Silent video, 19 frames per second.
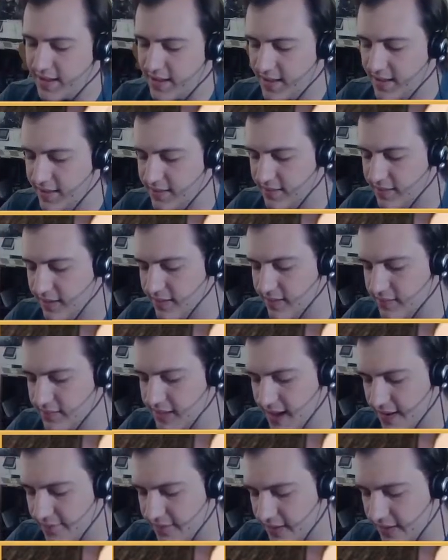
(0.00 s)
it doesn't
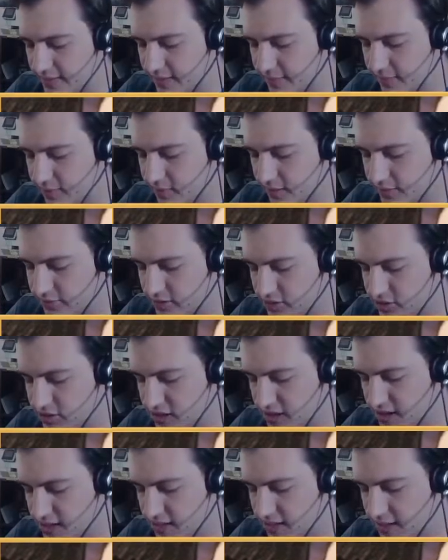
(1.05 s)
have that same glossy
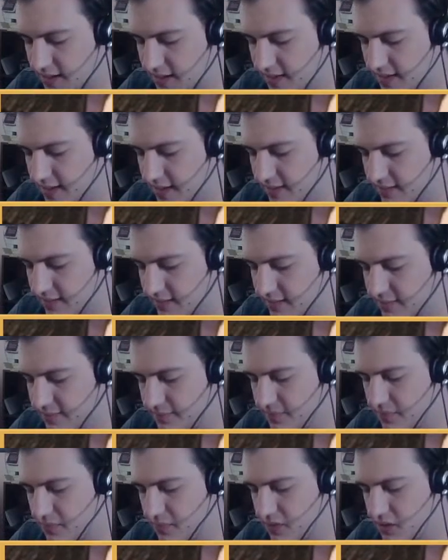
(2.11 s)
sheen that
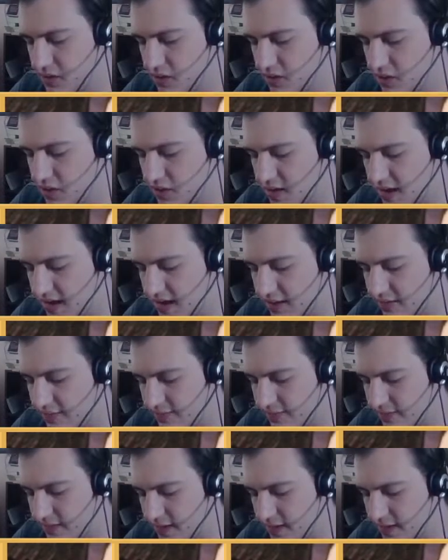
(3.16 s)
you kind of...